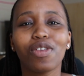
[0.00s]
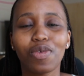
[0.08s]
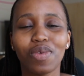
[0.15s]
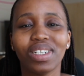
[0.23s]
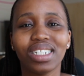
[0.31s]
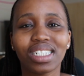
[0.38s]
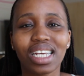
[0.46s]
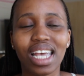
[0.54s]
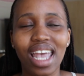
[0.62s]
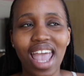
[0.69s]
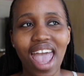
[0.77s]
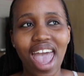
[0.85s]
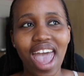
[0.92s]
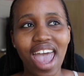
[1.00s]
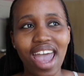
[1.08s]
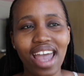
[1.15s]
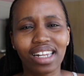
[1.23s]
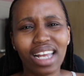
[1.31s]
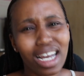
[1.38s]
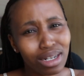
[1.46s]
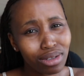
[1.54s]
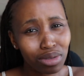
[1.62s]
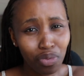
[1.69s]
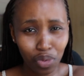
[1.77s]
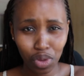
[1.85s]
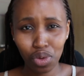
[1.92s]
through it, and
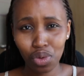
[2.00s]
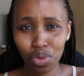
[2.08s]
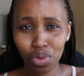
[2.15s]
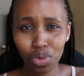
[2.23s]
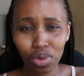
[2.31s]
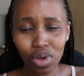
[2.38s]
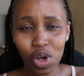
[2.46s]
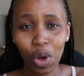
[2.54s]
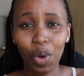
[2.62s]
also for you